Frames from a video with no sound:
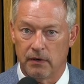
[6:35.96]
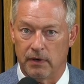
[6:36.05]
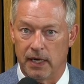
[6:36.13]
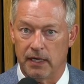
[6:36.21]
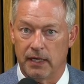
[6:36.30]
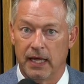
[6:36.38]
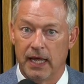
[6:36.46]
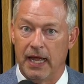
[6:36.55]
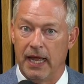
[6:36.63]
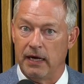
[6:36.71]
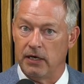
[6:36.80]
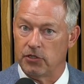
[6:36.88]
right?
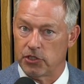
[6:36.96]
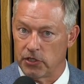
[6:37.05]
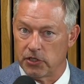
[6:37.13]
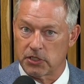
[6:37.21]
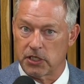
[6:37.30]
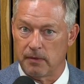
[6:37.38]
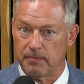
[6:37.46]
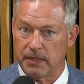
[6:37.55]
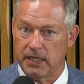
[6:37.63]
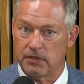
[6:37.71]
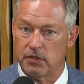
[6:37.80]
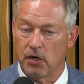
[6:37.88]
And insurance
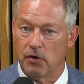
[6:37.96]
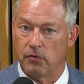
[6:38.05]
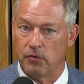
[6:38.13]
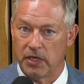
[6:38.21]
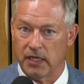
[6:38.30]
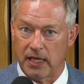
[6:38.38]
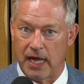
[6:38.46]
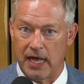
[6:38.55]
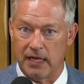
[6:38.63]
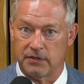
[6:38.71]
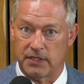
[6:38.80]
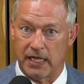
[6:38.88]
companies
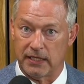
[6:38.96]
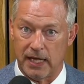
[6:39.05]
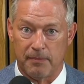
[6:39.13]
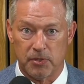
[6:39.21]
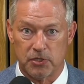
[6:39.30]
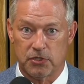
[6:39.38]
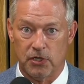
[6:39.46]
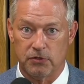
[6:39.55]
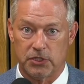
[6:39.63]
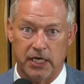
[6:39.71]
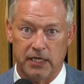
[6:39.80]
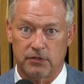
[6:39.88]
realize that leopards don't
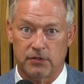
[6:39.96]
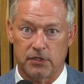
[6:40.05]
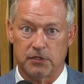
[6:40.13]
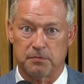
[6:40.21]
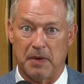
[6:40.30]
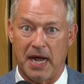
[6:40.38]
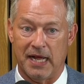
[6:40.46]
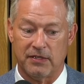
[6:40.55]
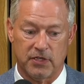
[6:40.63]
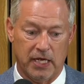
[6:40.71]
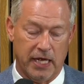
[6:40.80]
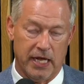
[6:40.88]
change their spots.